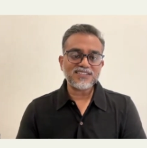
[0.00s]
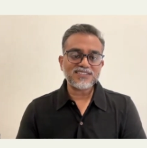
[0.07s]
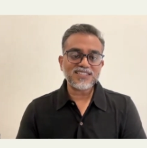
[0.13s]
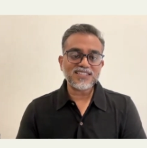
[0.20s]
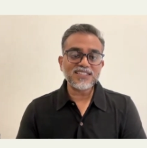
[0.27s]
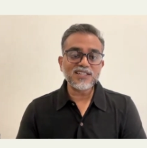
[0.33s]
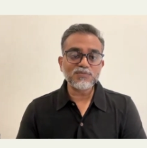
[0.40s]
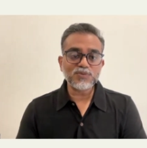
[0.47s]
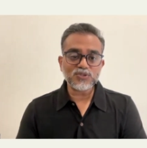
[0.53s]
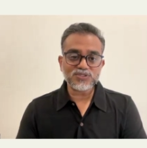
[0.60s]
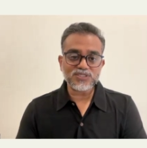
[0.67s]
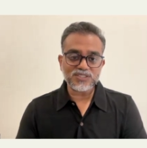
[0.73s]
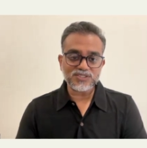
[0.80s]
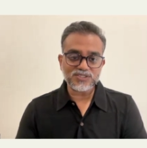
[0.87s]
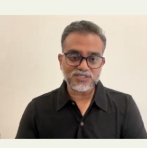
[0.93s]
single
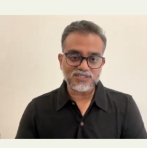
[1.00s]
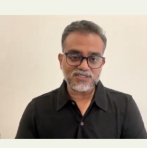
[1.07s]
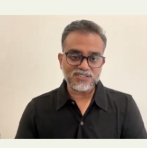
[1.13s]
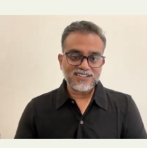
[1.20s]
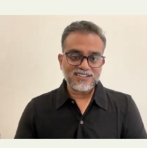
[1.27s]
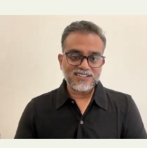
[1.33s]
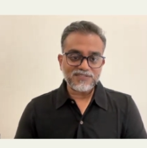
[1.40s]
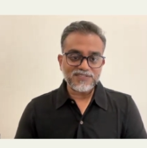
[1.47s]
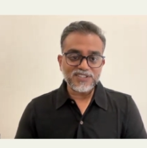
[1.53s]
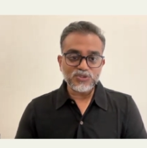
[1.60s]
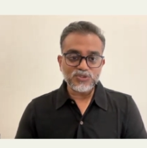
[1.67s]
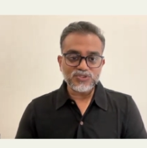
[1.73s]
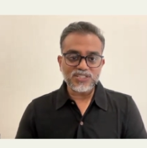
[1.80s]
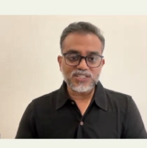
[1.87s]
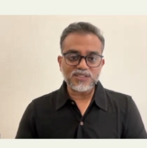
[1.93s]
procedure
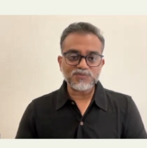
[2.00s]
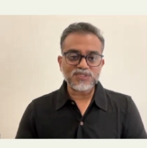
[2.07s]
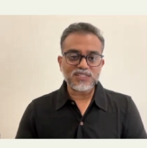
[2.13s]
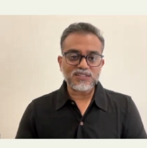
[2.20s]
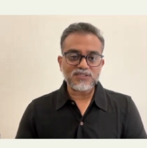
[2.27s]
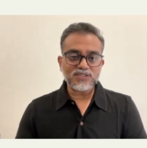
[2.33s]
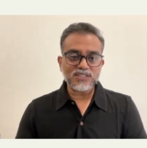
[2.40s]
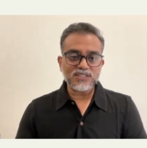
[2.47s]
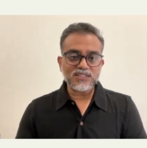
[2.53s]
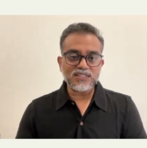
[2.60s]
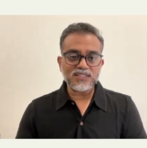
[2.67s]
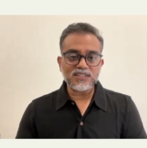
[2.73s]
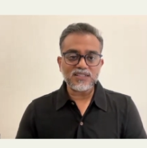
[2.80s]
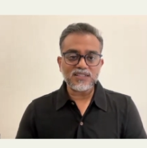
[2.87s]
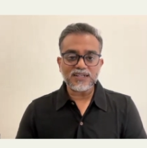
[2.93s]
revenue streams and
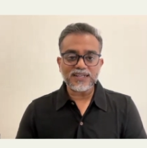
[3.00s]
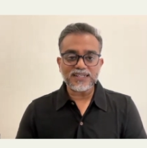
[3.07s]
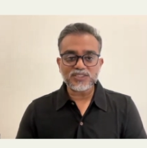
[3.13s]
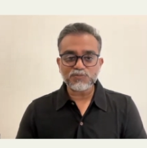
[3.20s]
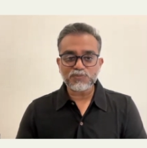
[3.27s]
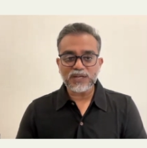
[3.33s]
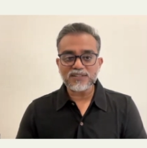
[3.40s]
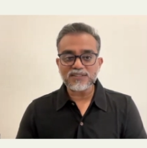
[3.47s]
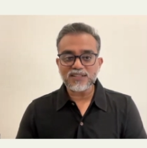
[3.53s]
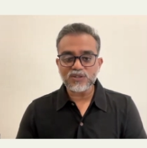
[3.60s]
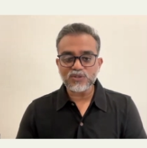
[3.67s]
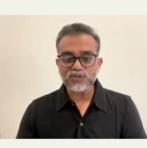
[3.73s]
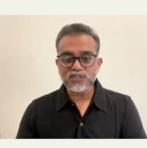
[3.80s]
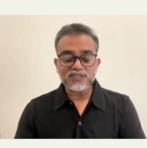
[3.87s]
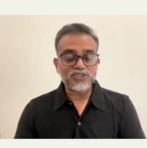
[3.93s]
really expand
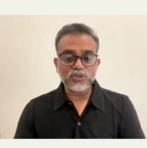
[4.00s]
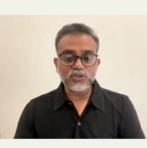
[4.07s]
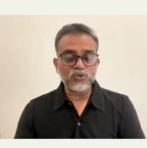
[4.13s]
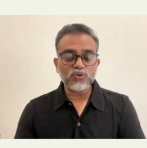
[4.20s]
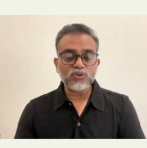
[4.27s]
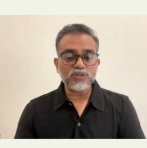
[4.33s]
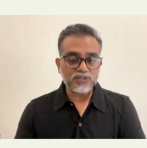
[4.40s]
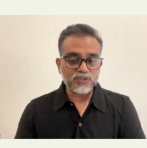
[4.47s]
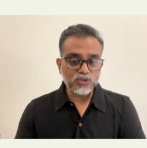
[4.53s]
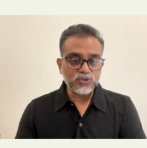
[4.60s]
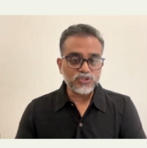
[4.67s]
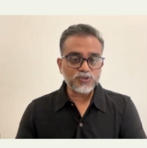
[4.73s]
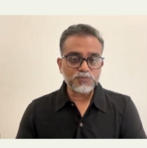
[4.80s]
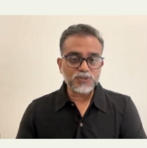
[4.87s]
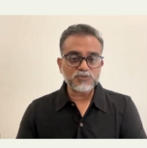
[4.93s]
out. So,
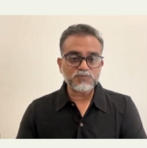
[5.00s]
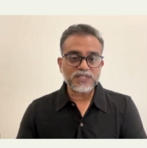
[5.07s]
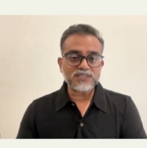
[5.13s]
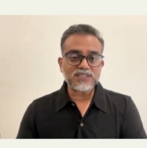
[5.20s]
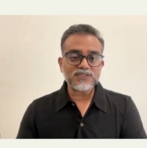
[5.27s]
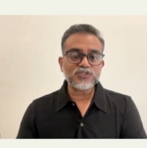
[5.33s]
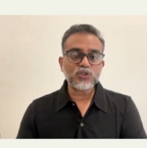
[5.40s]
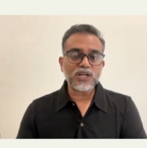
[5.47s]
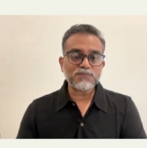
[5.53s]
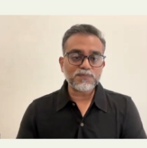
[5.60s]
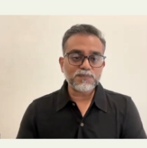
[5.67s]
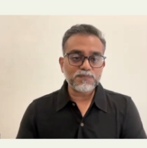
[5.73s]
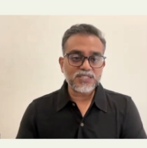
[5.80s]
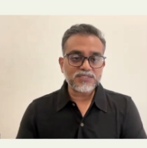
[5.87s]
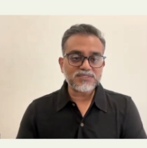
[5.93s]
those perspectives. So, I
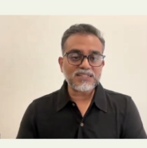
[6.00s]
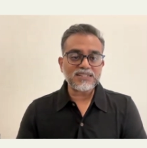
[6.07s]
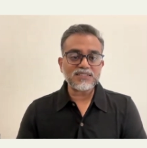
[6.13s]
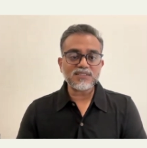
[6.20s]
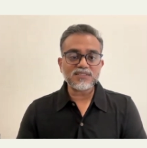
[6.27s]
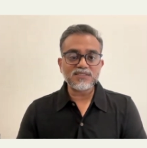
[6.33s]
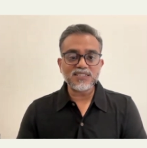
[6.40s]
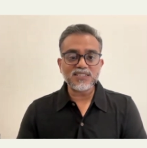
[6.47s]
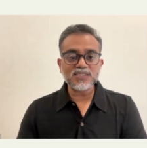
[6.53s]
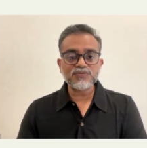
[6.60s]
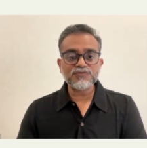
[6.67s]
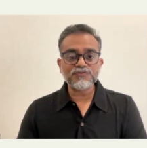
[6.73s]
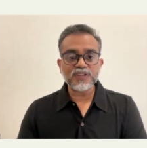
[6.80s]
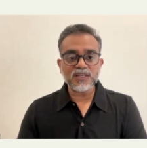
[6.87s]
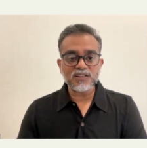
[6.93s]
present these
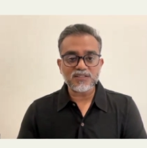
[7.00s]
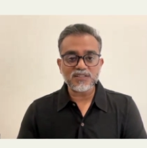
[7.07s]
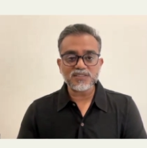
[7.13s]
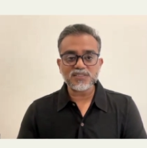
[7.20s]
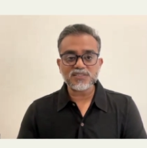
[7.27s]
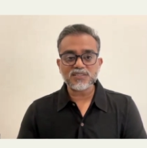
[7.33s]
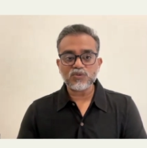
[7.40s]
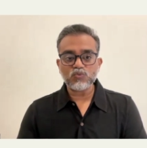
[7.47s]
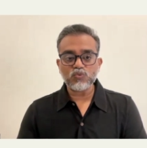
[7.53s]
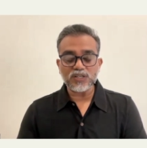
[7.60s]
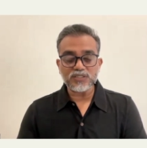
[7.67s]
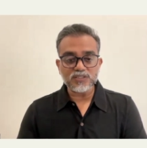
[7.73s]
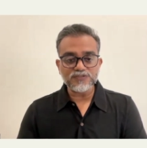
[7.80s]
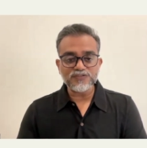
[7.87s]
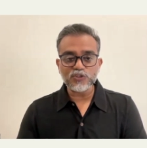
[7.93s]
various
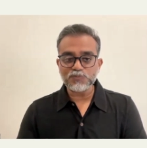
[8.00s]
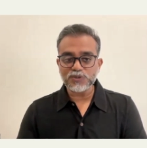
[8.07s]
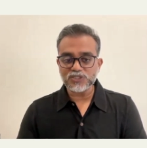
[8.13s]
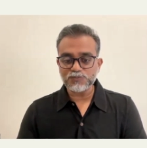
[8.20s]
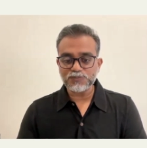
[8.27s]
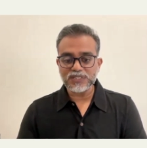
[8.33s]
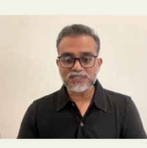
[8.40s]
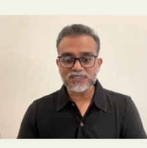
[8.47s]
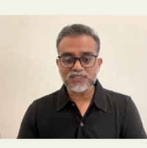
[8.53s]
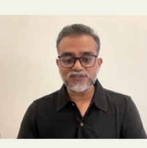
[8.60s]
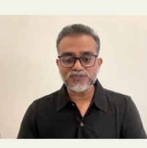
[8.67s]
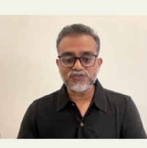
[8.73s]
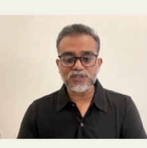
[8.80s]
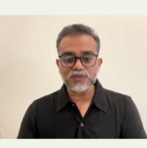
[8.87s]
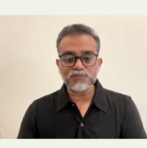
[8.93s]
wonderful
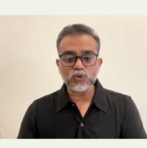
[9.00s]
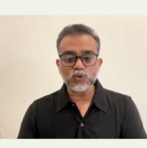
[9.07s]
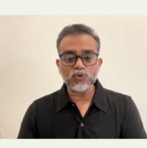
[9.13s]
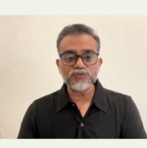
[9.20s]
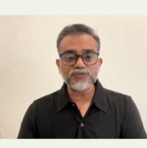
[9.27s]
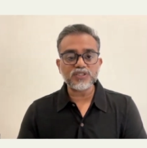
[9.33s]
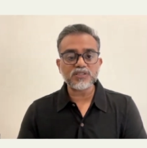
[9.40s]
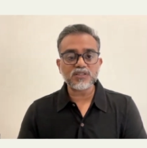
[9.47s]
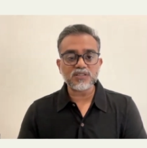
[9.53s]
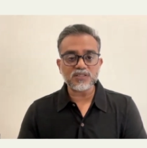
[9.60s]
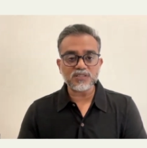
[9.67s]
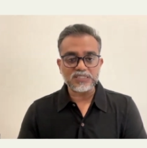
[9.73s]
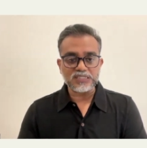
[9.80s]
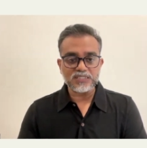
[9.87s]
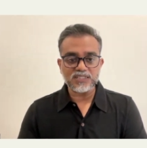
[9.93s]
perspectives from over
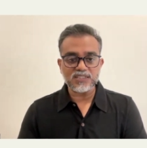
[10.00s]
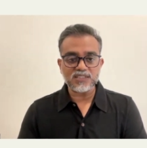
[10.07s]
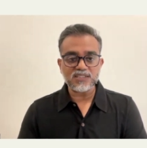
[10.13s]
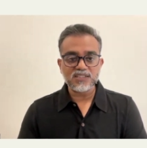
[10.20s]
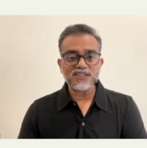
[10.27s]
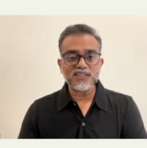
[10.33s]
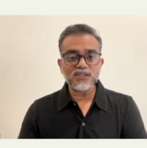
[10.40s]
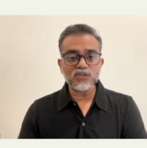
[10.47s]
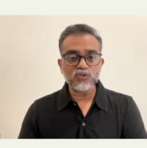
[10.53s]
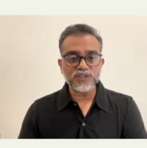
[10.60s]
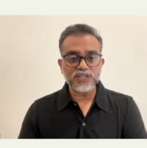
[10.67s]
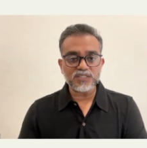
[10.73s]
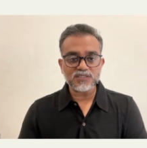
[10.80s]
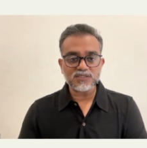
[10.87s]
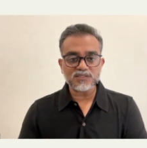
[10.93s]
30
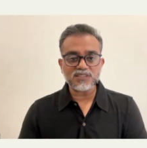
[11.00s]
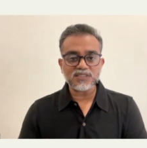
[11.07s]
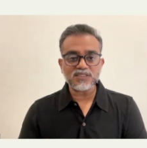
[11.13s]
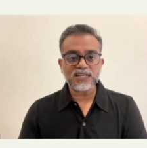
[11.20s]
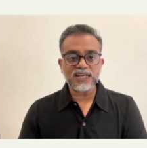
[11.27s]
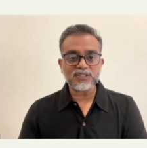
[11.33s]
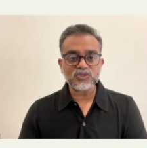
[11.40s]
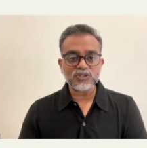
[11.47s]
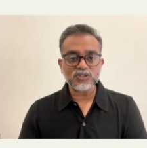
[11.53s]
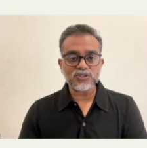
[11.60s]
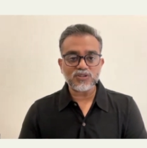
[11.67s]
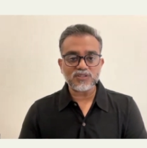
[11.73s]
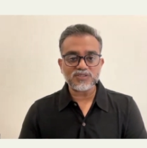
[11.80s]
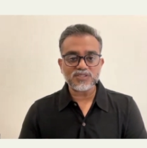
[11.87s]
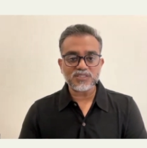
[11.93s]
innovators in
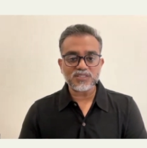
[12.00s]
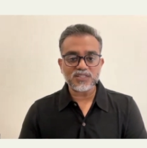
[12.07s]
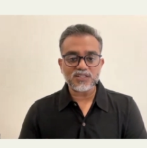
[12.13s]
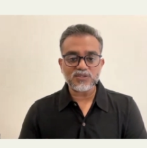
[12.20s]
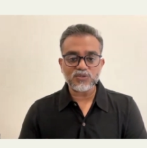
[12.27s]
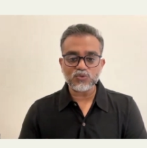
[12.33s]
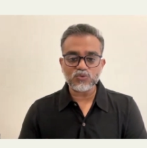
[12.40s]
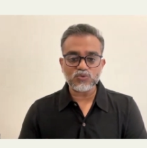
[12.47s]
gastroenterology care who